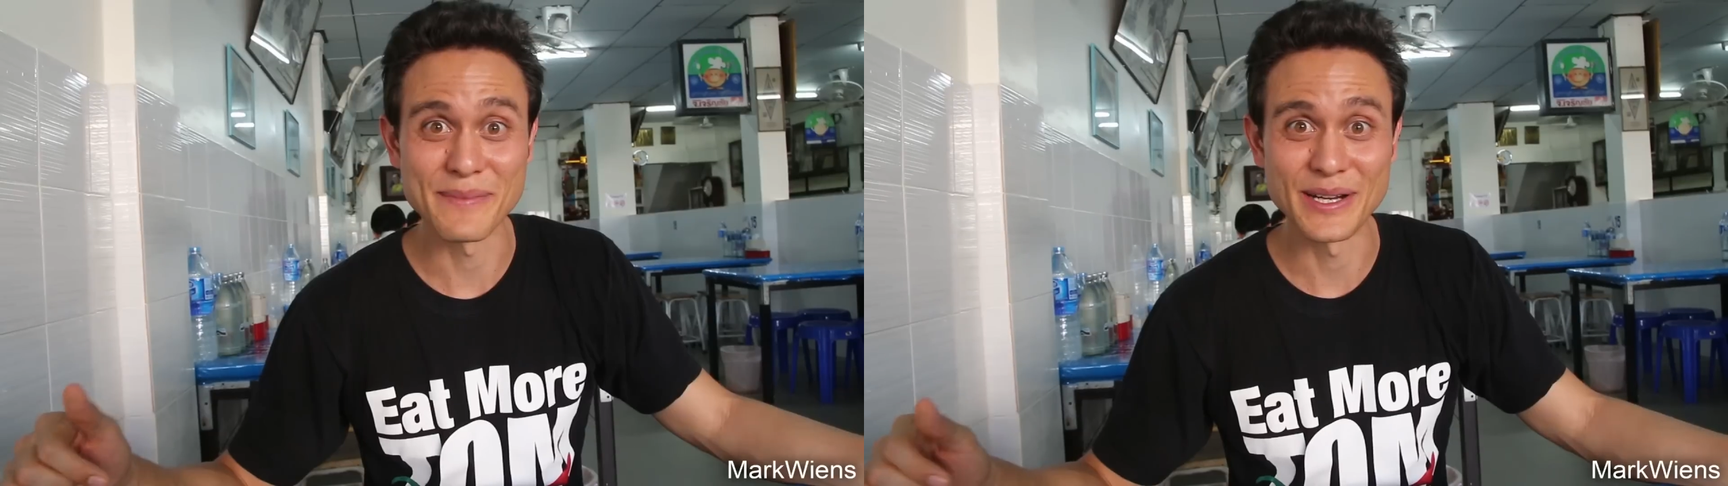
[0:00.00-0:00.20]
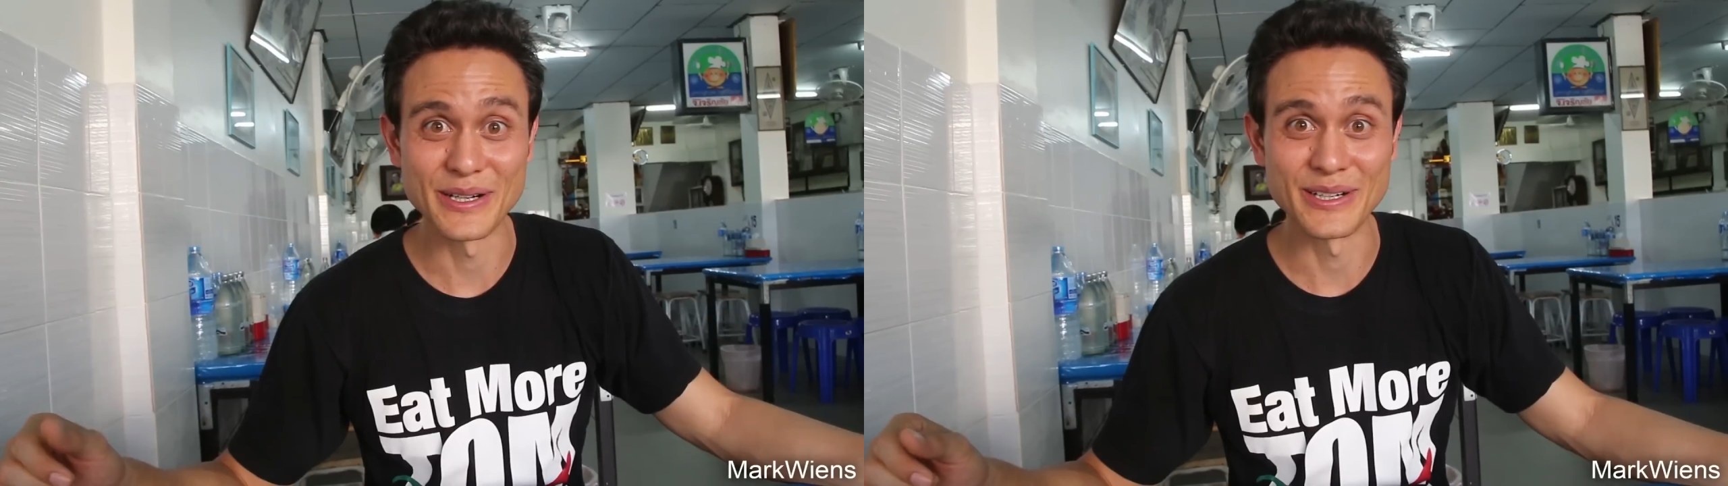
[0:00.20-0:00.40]

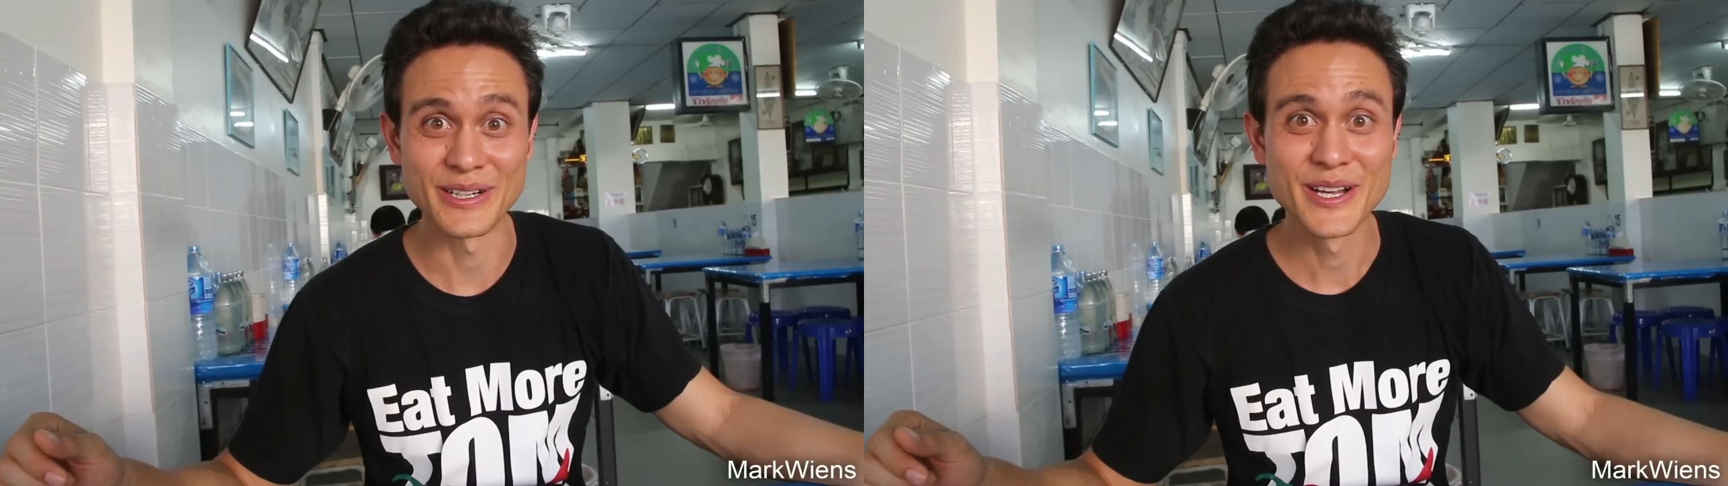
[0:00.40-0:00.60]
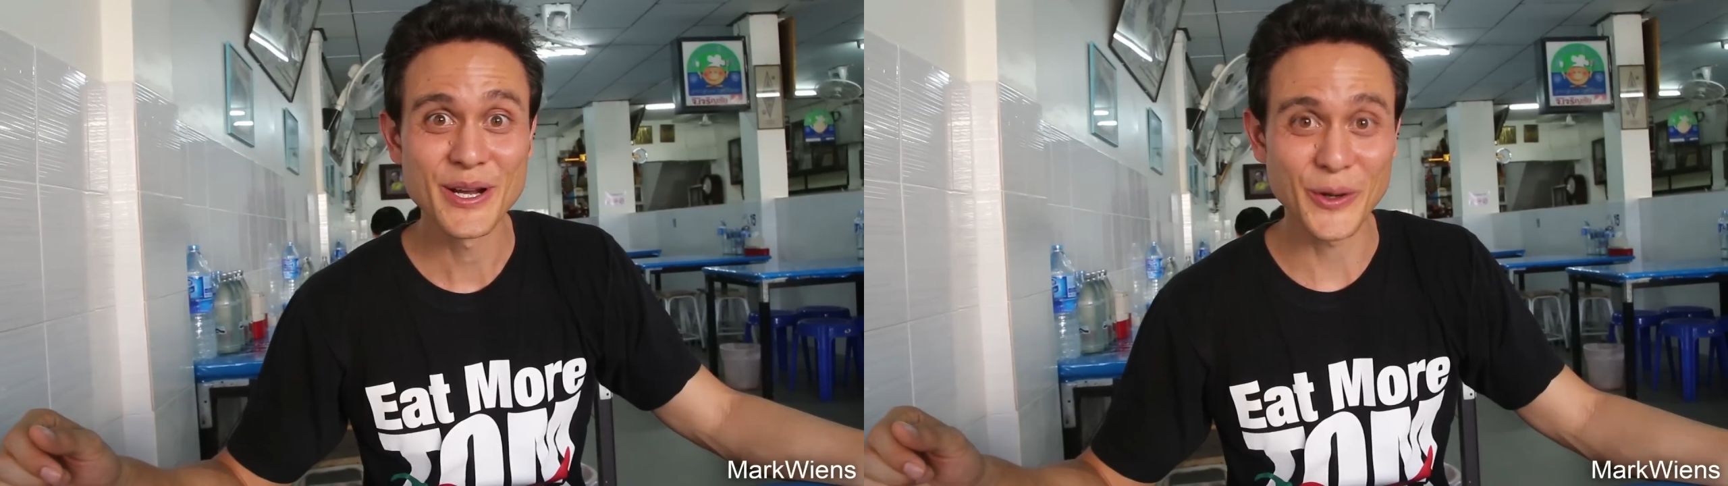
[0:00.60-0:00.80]
I'm
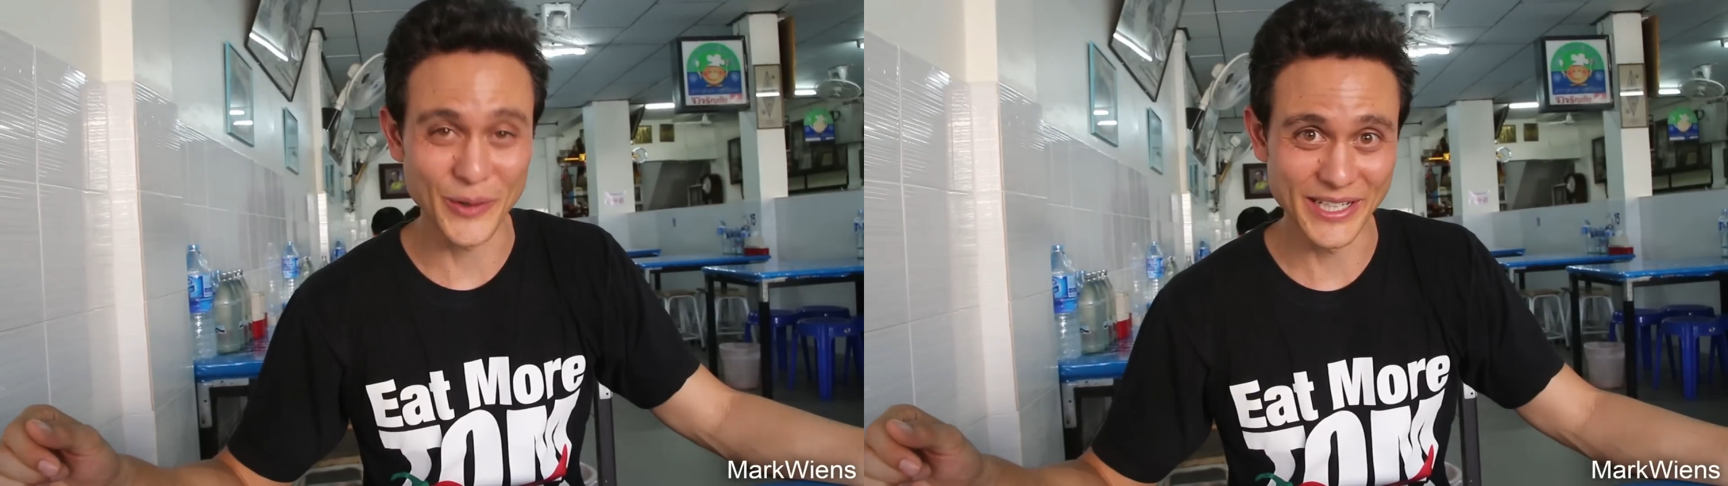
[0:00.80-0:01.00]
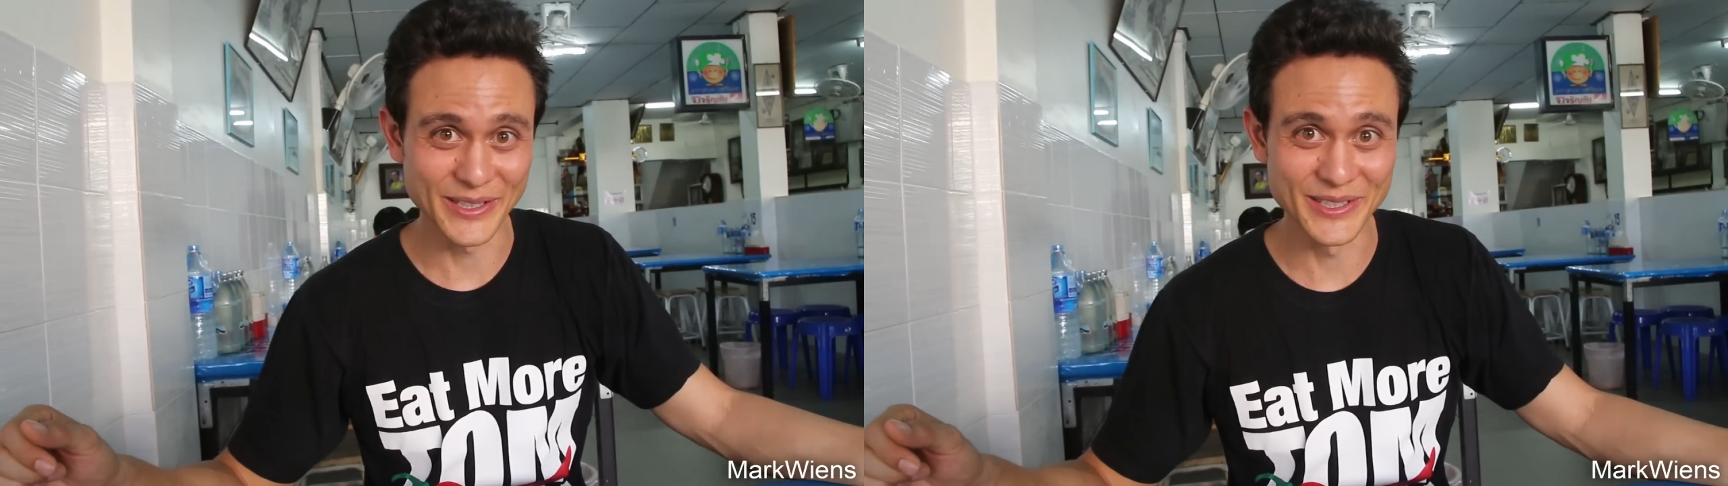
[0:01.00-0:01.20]
here
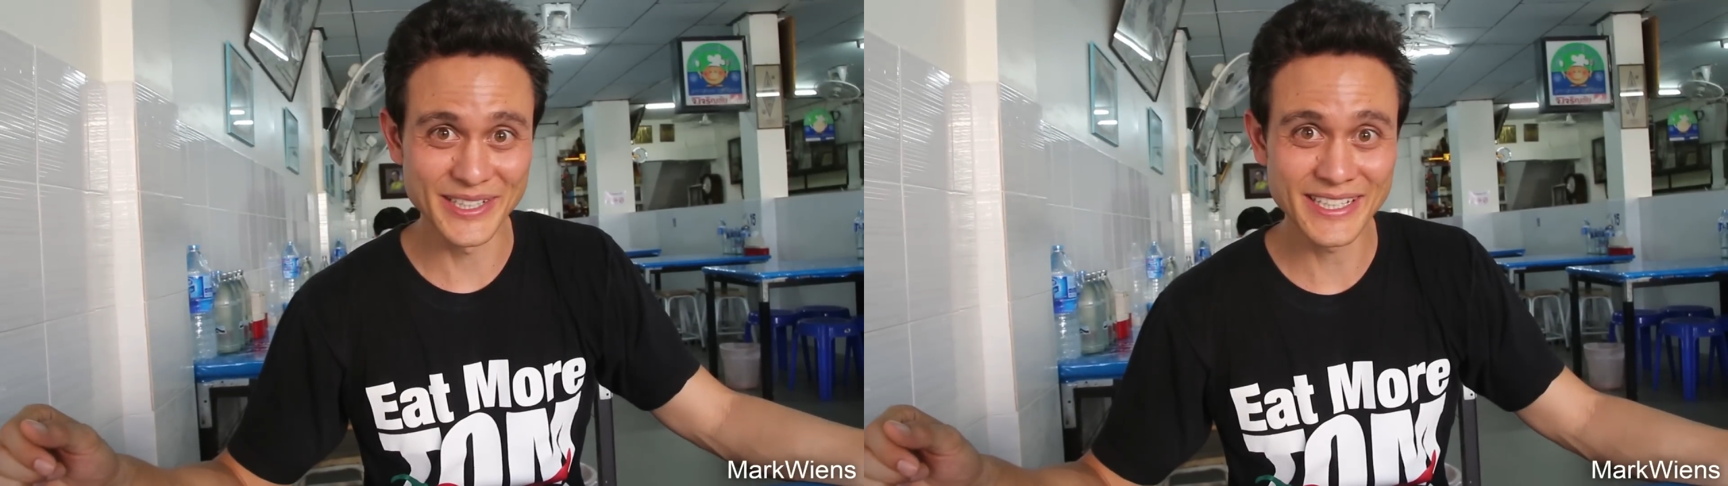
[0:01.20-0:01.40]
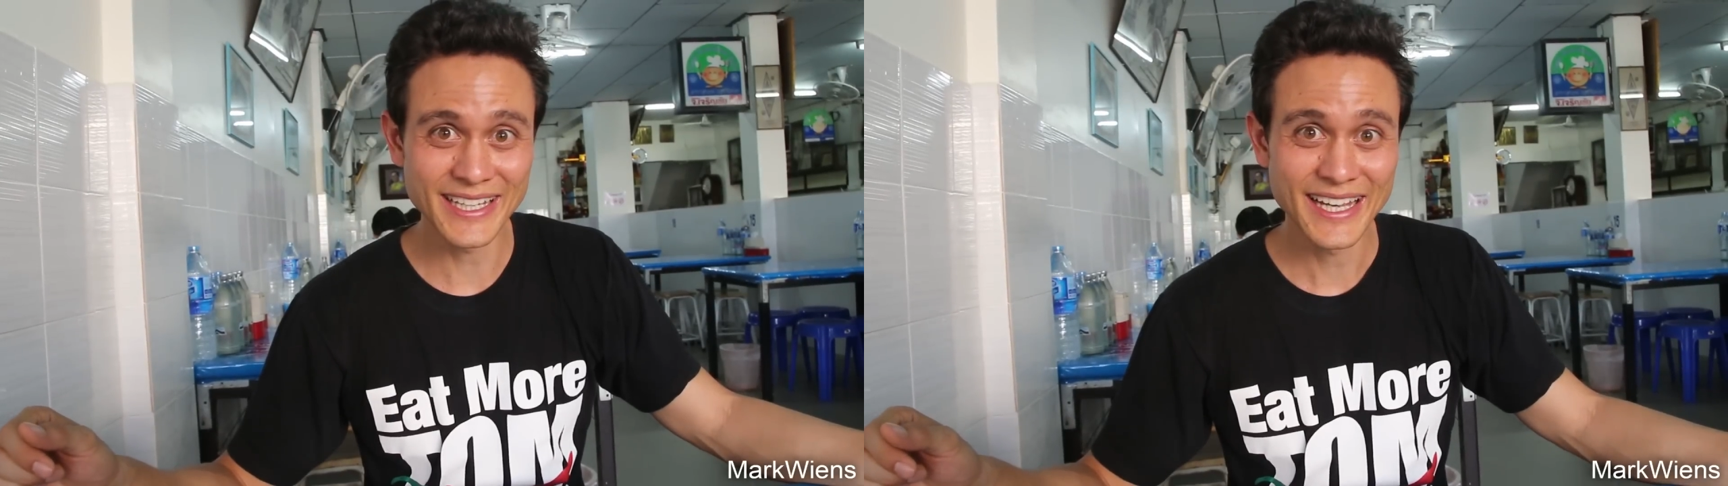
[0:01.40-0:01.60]
quite
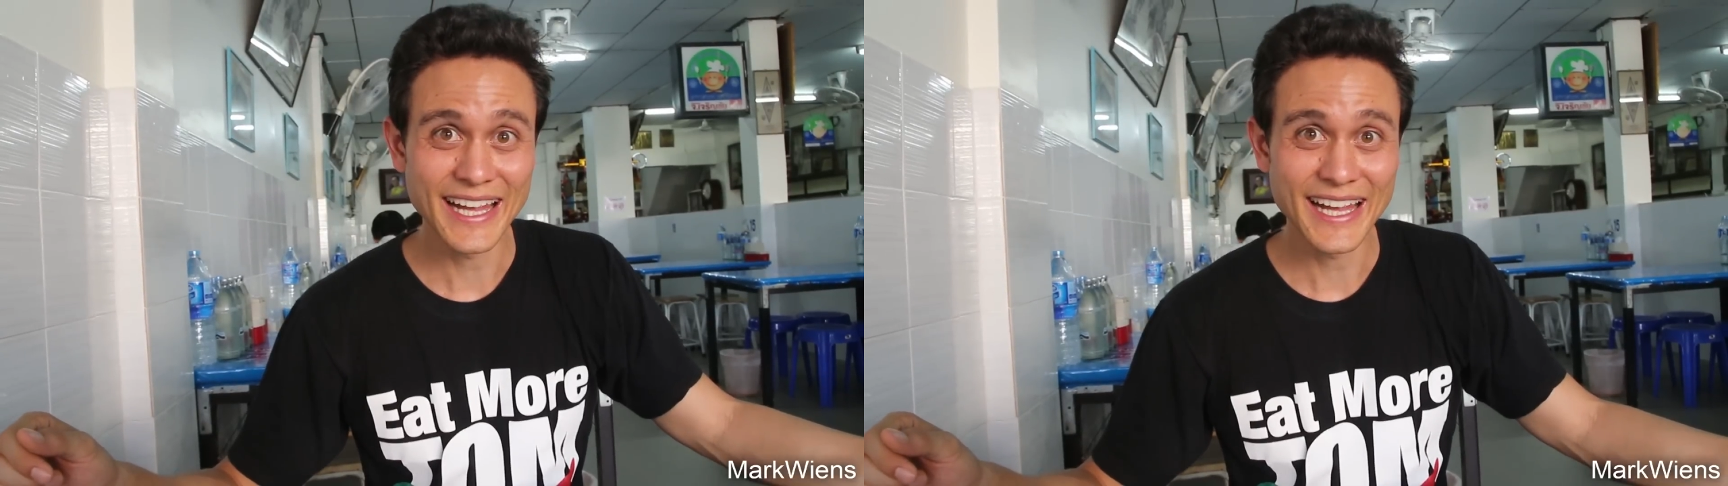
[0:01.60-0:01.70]
early